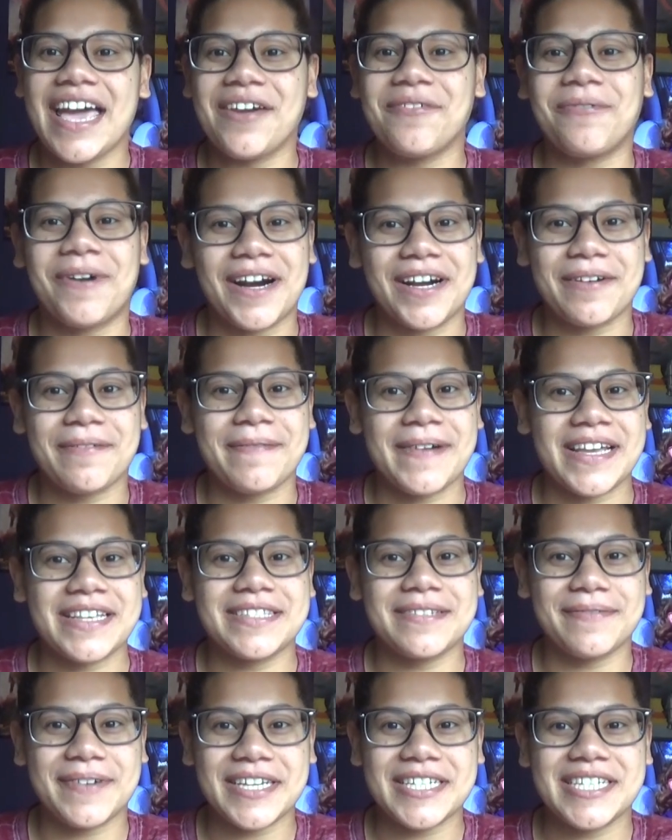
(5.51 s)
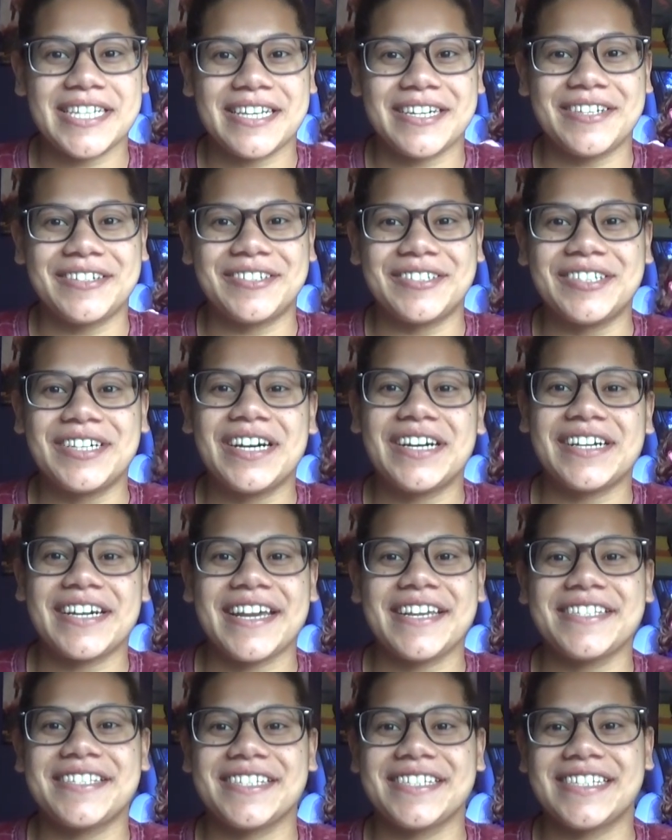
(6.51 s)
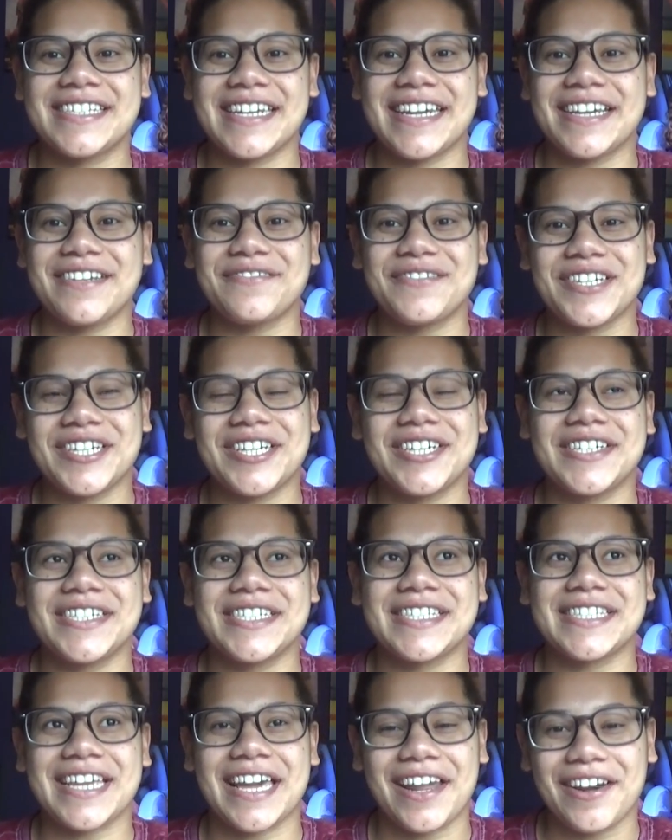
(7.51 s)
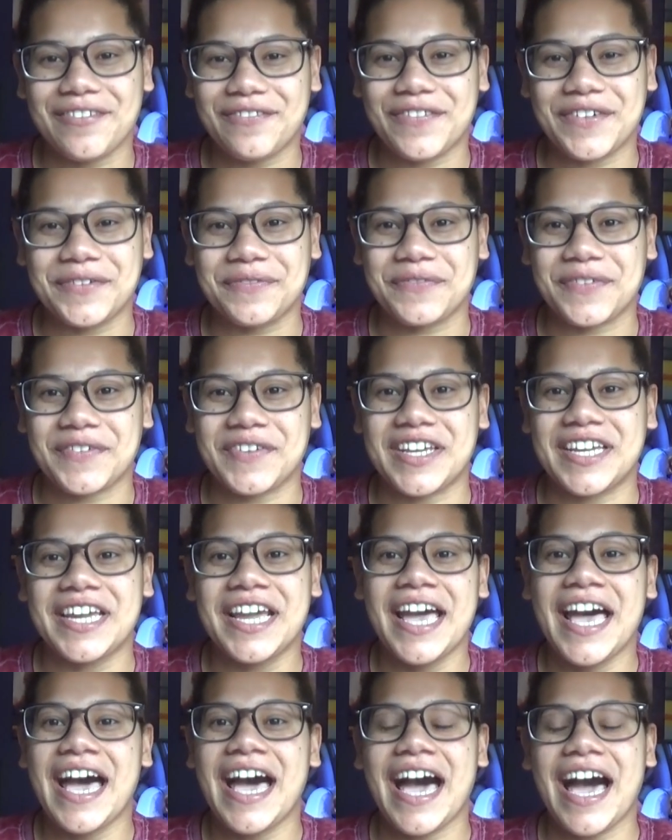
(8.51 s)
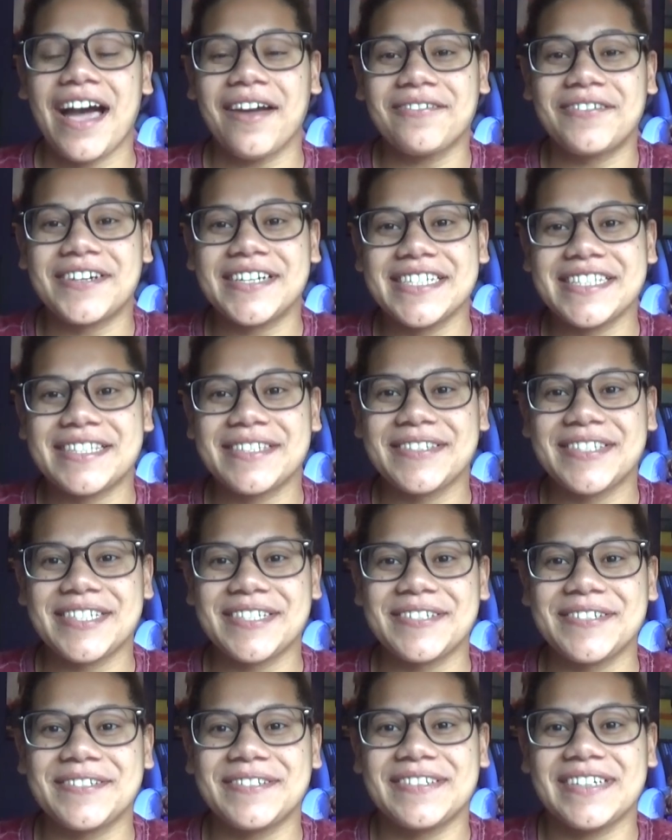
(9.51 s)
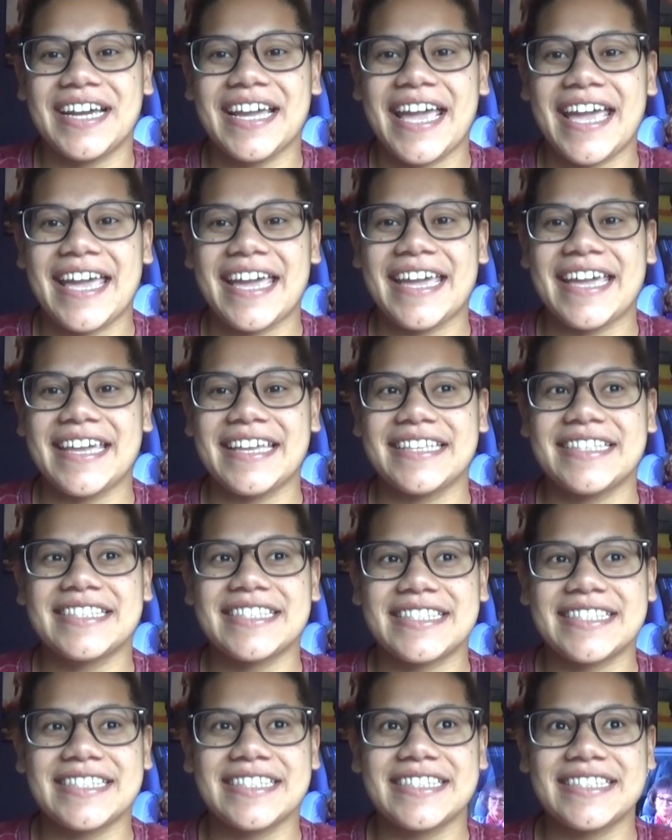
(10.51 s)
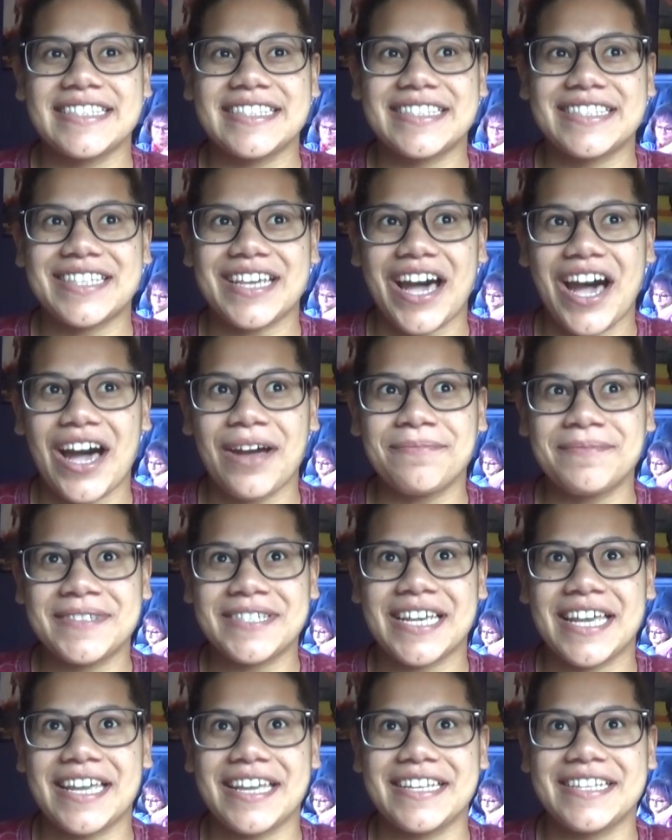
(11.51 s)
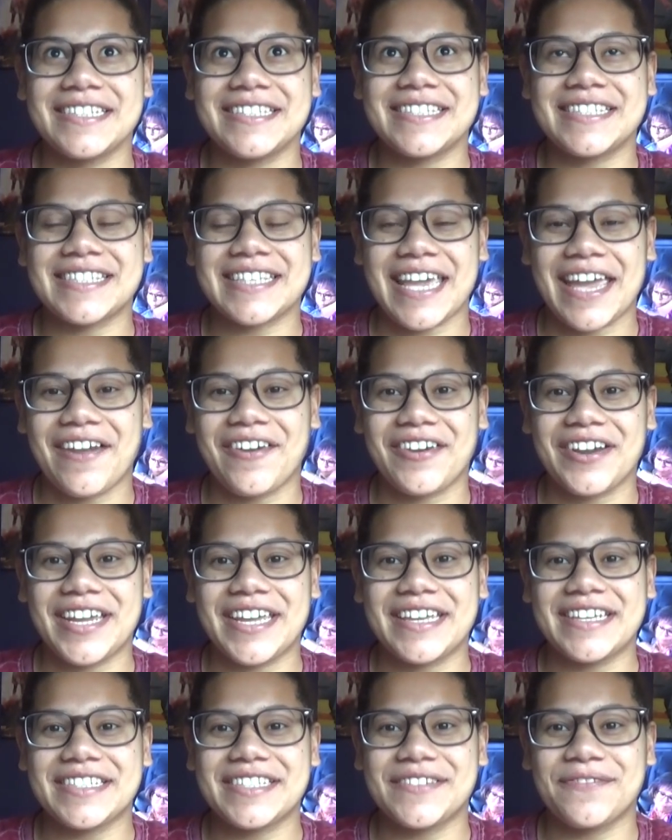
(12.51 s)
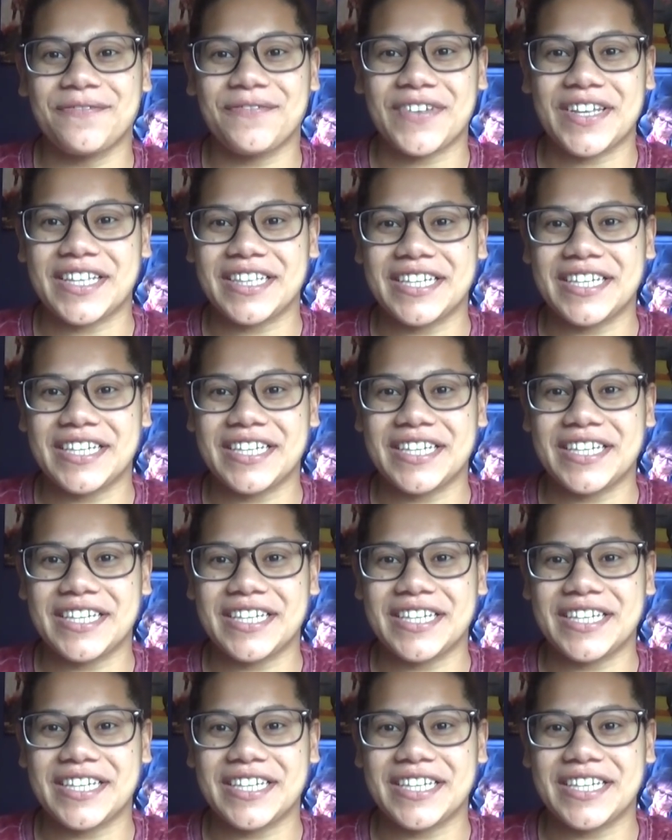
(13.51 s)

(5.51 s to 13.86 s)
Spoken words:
and welcome back to my channel. Okay, so today's video is kind of fun for me. I'm going to do a top 10 scariest